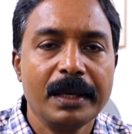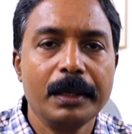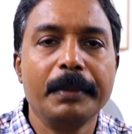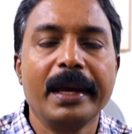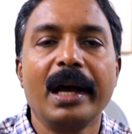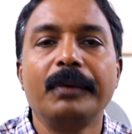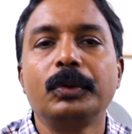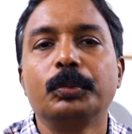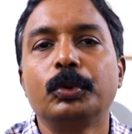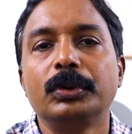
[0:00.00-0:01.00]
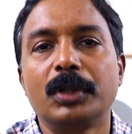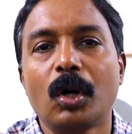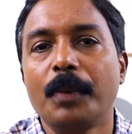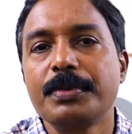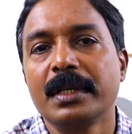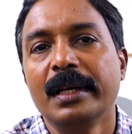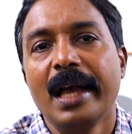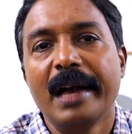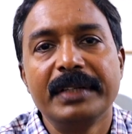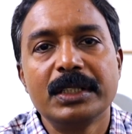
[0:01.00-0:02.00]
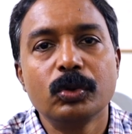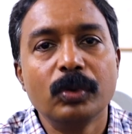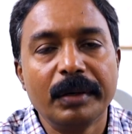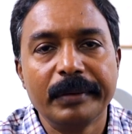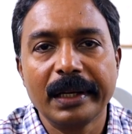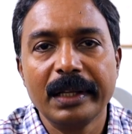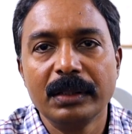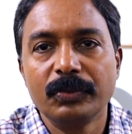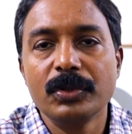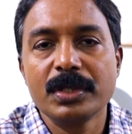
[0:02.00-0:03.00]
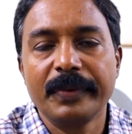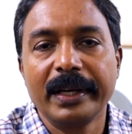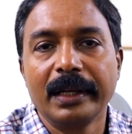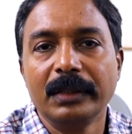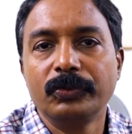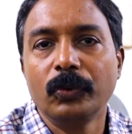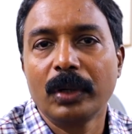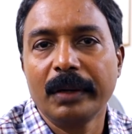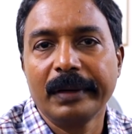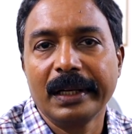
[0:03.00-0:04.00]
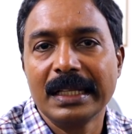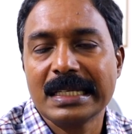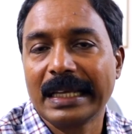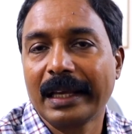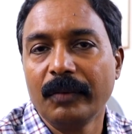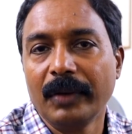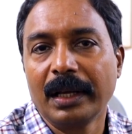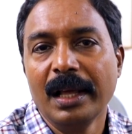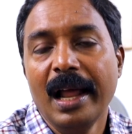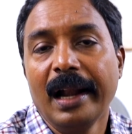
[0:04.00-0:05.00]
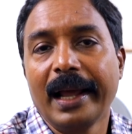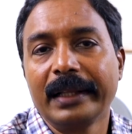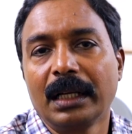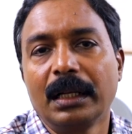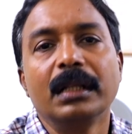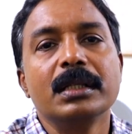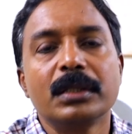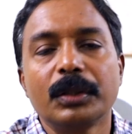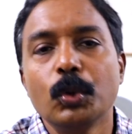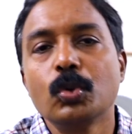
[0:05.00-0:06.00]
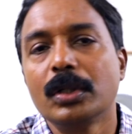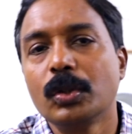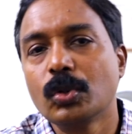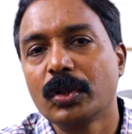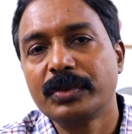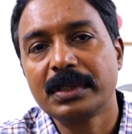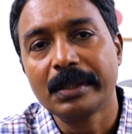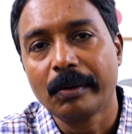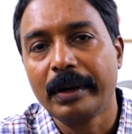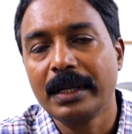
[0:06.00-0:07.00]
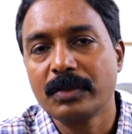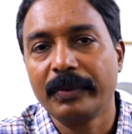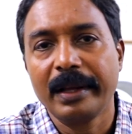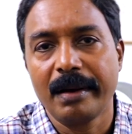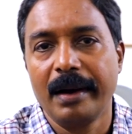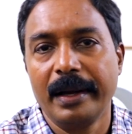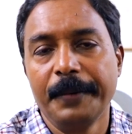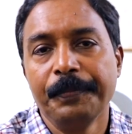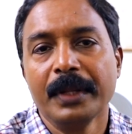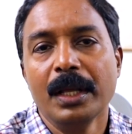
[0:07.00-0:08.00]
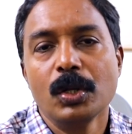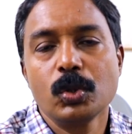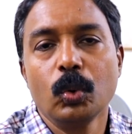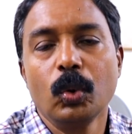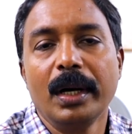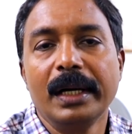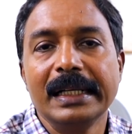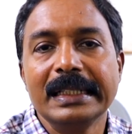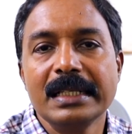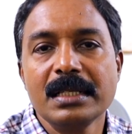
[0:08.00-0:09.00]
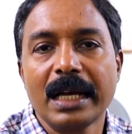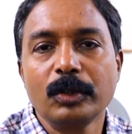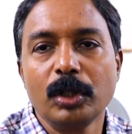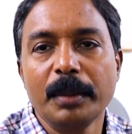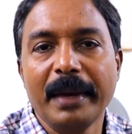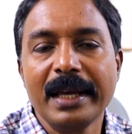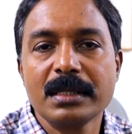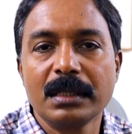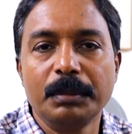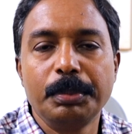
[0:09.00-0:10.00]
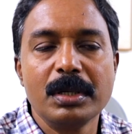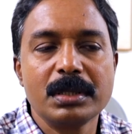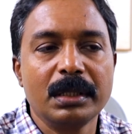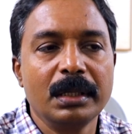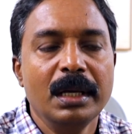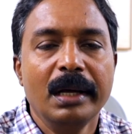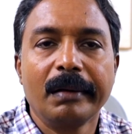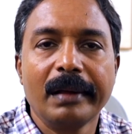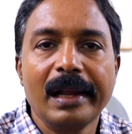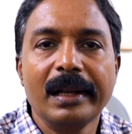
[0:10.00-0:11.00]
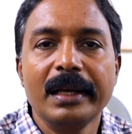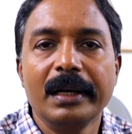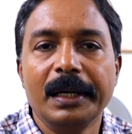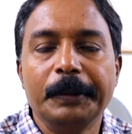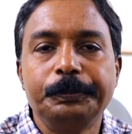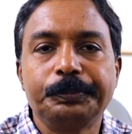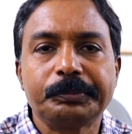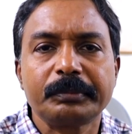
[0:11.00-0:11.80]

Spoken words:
you may have to put drops every 2 hourly in the first week and 4 hourly in the second week, like that. And the use of steroid is very high. So this actually makes a person really the